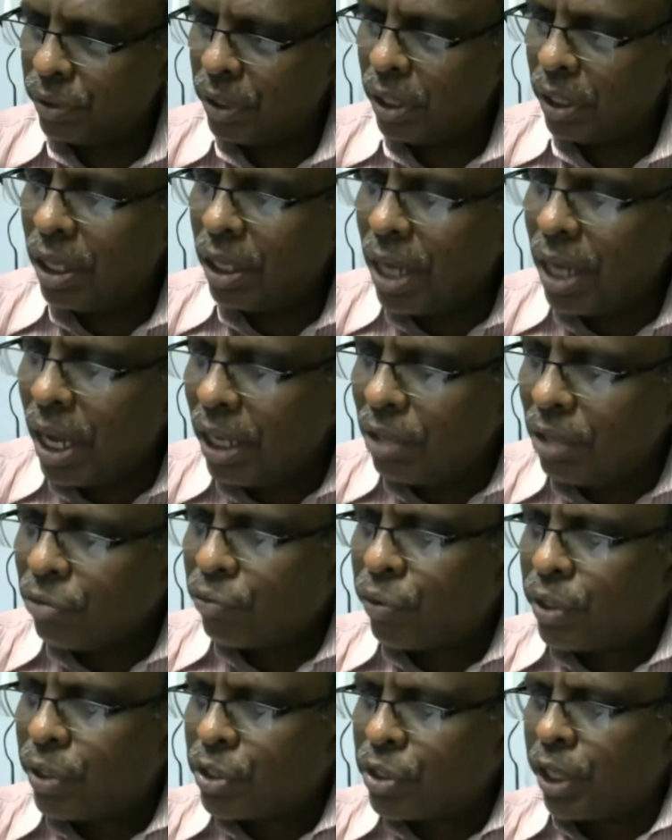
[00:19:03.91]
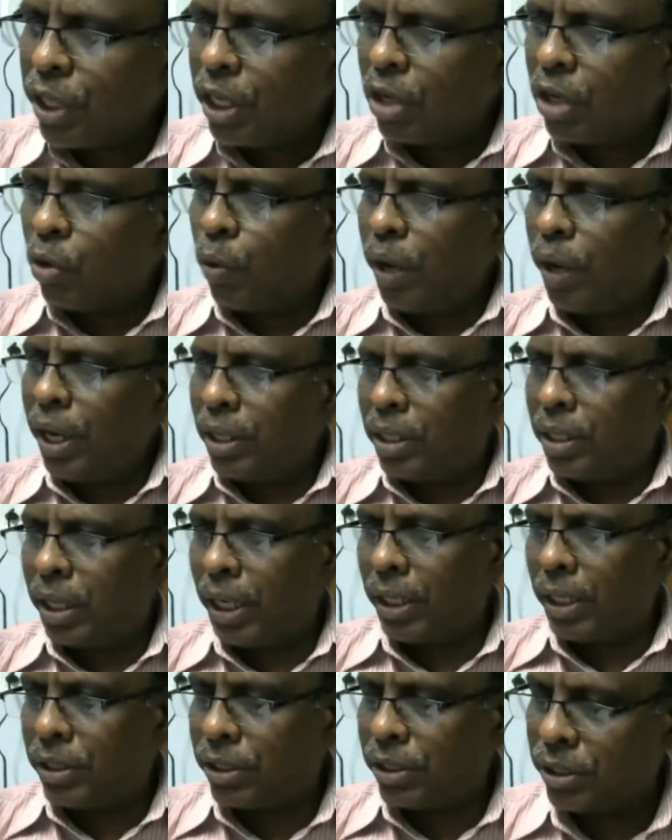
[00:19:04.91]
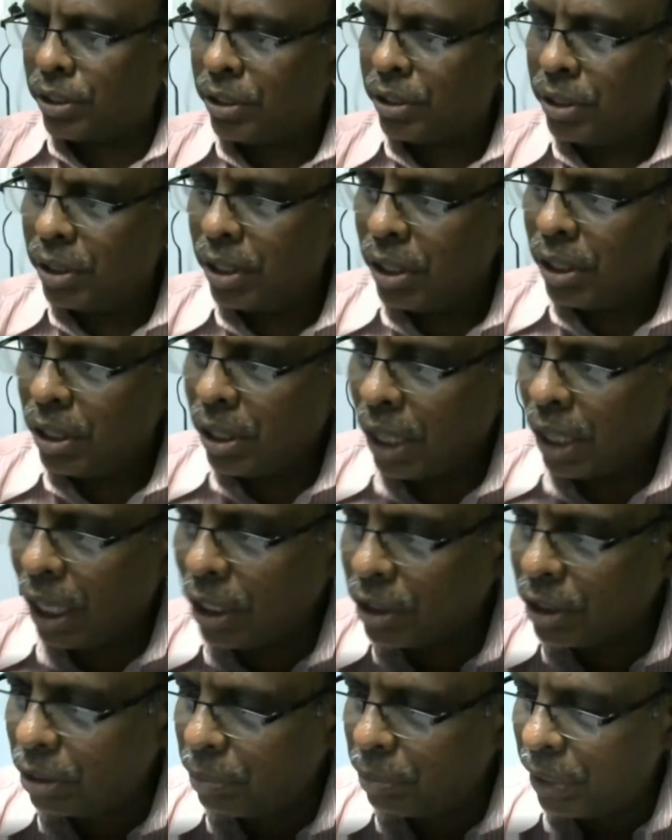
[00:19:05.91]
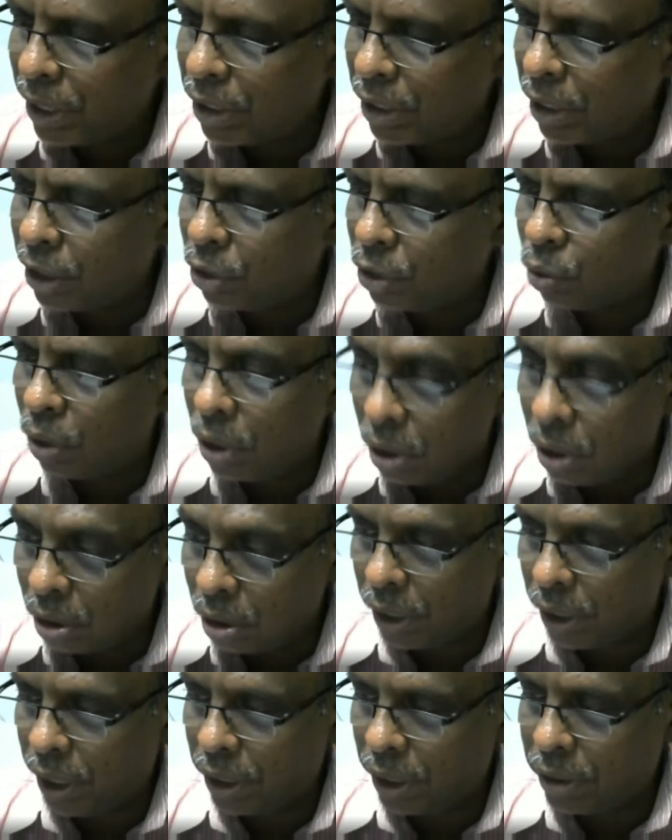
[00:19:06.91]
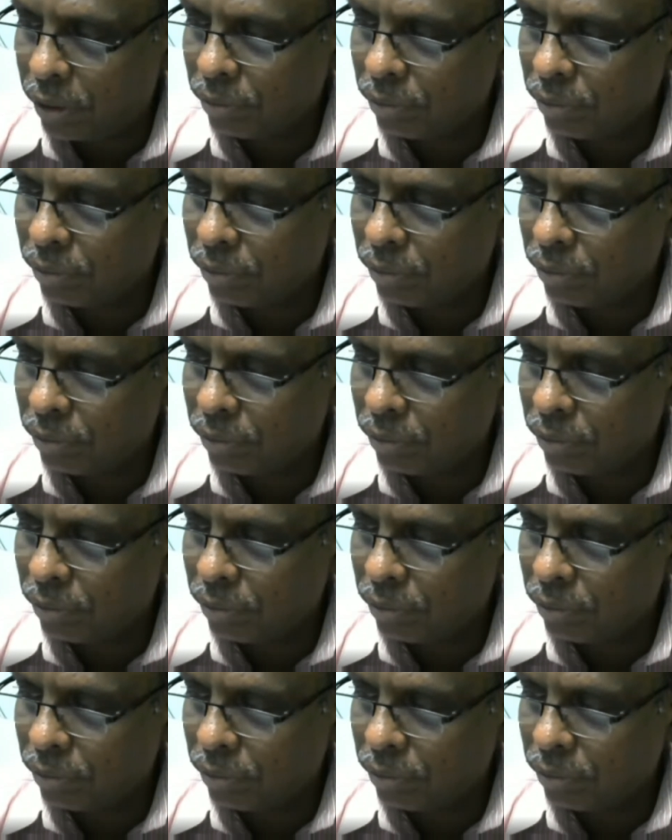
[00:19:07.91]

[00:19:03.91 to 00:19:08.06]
Life is equated ultimately to learning.